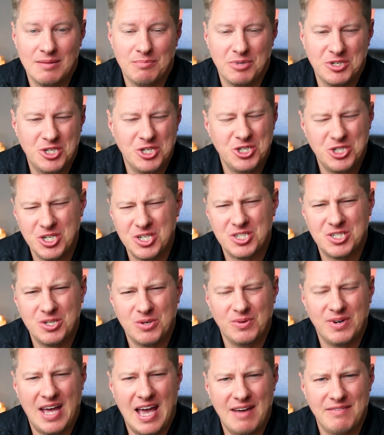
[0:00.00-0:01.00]
but you just
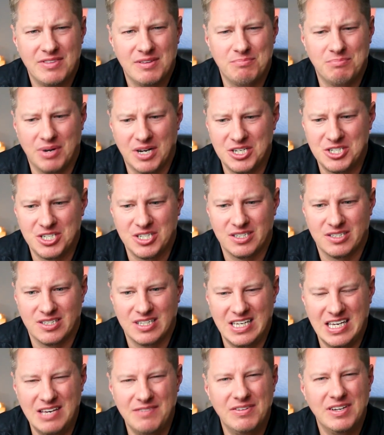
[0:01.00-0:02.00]
don't have the budget
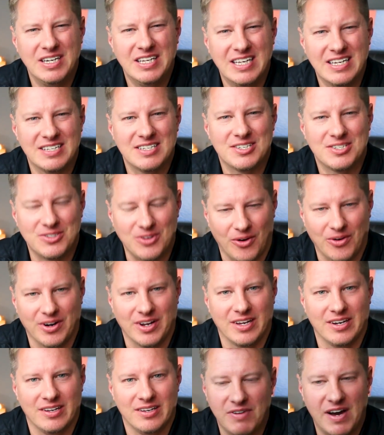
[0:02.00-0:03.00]
to even get started.